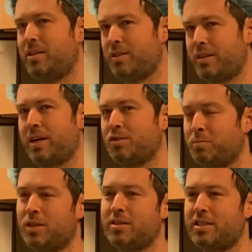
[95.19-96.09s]
You guys will
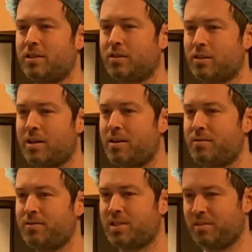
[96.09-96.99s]
put on sterile
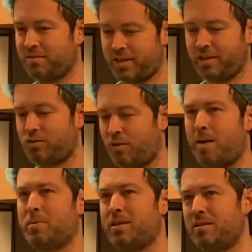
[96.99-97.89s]
gloves, like
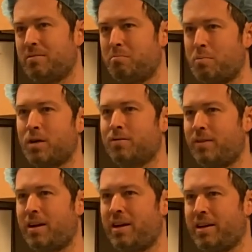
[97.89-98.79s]
drop a
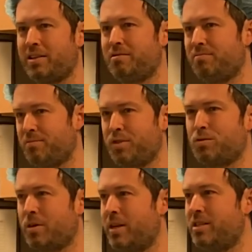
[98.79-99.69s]
butterfly and
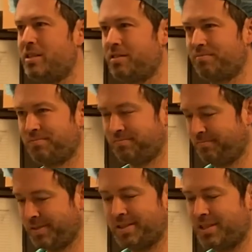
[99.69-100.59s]
syringe
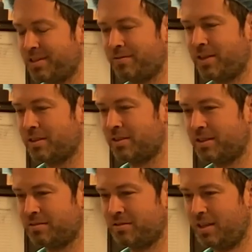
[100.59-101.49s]
into the field and